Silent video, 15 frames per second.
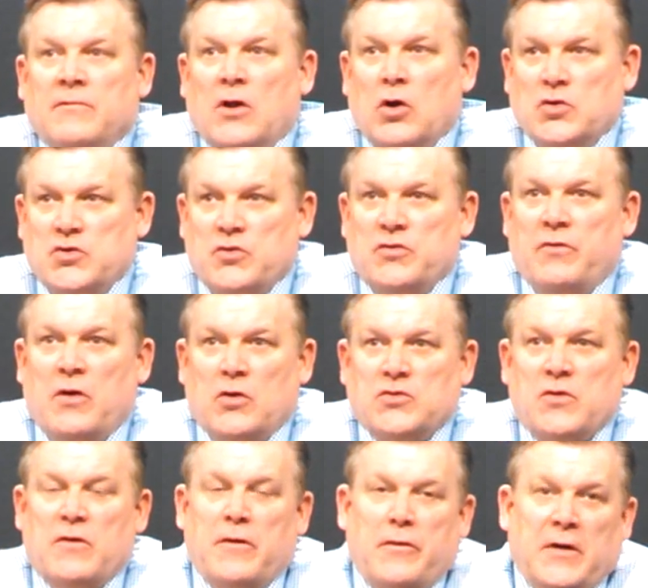Those are
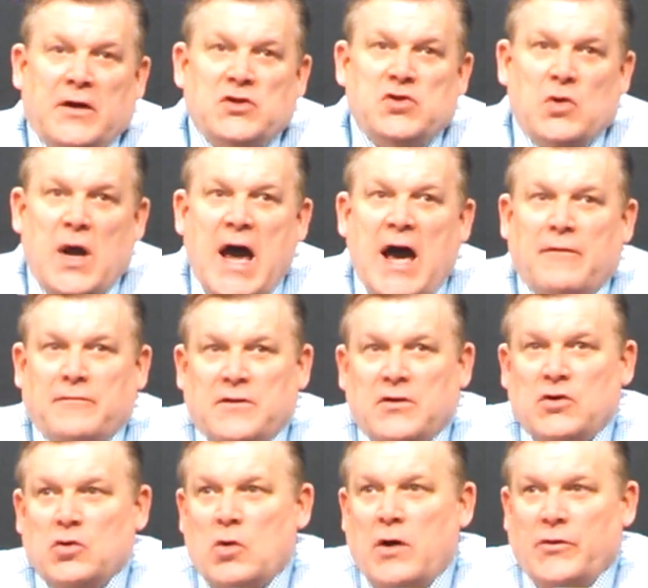the things you have to
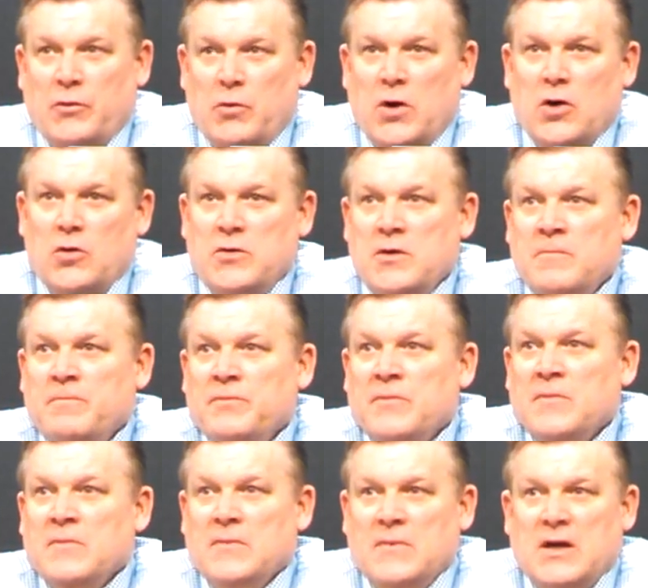do on the road,
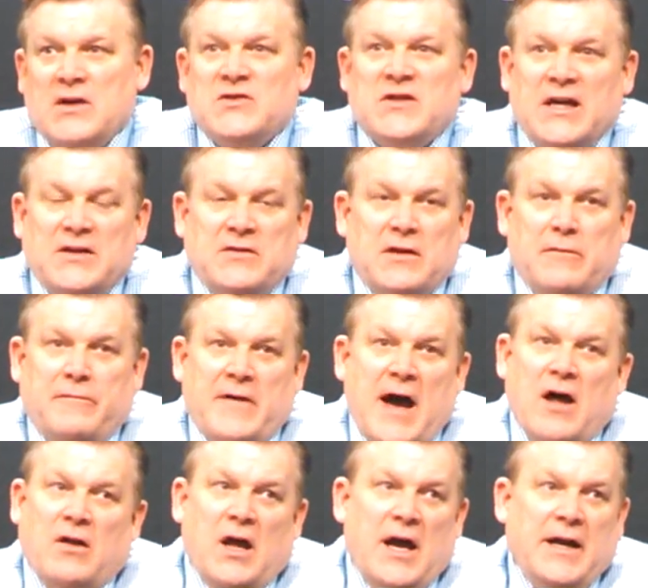is get to the
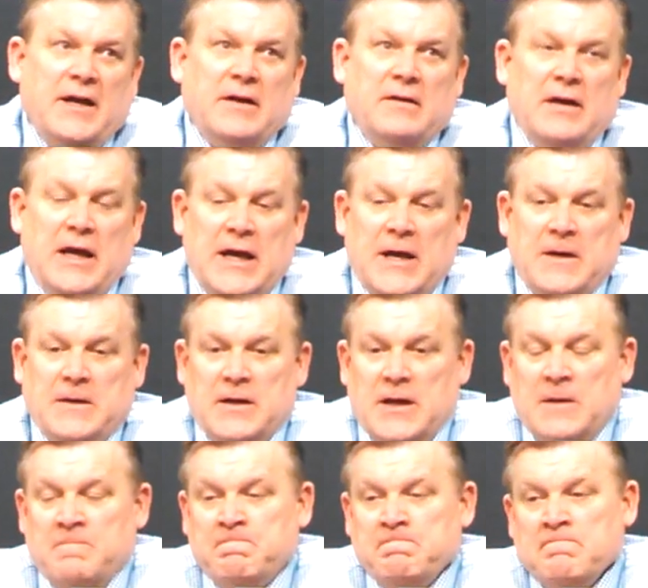foul
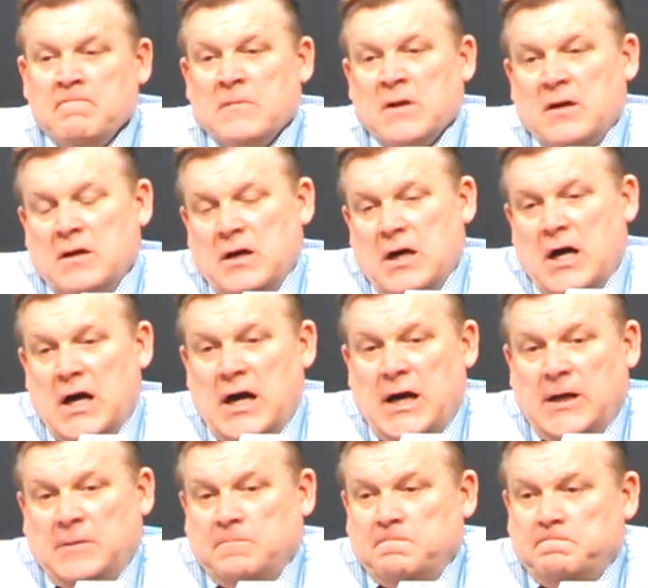line.
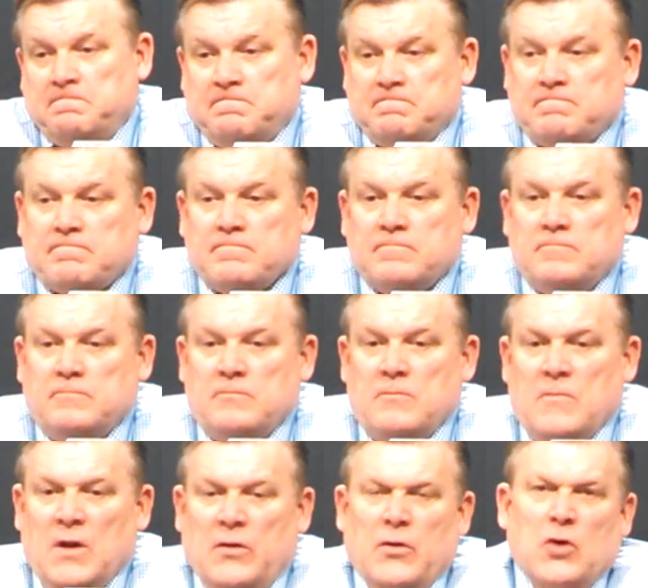And
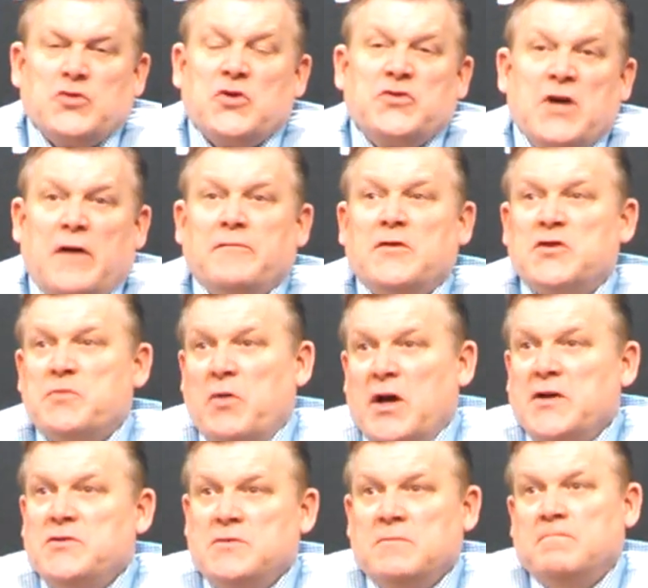those are tough
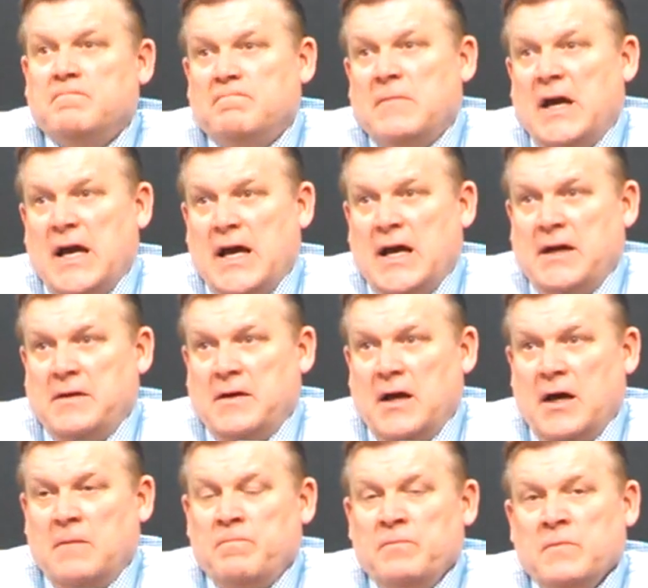displays. And
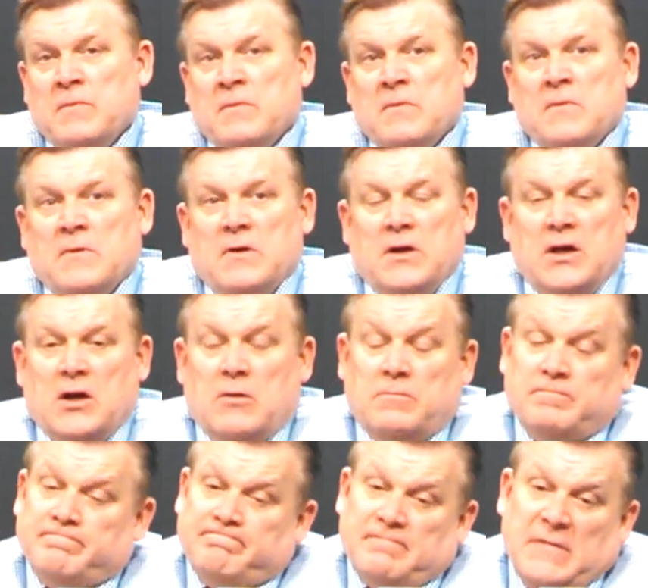you know,
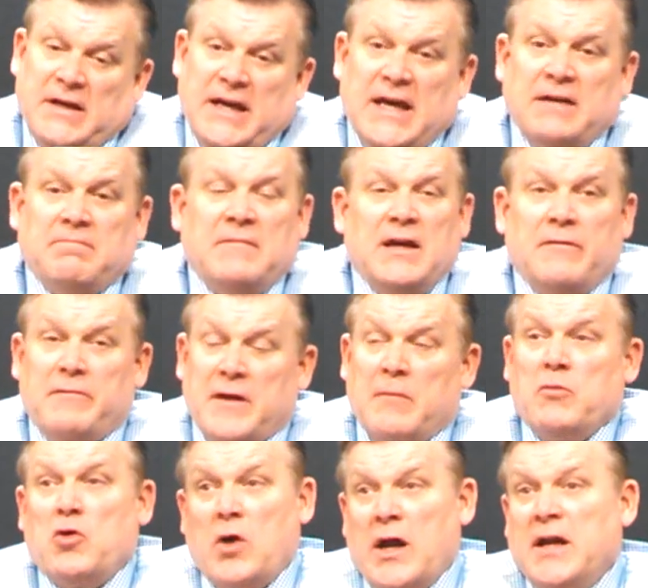again, give
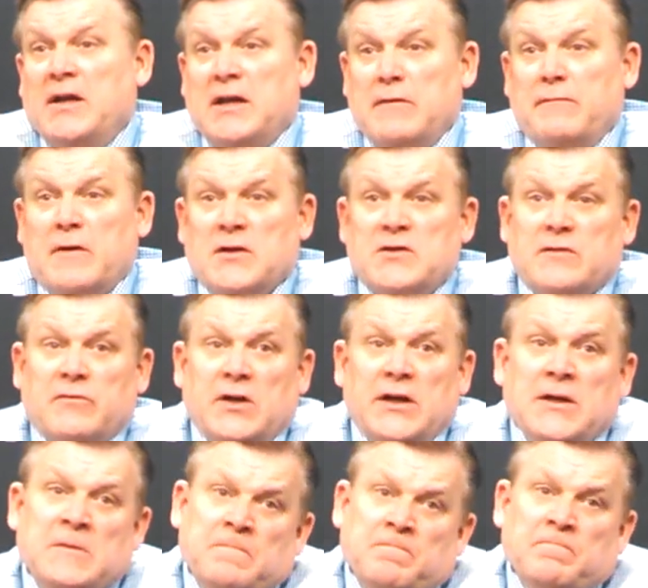them credit defensively.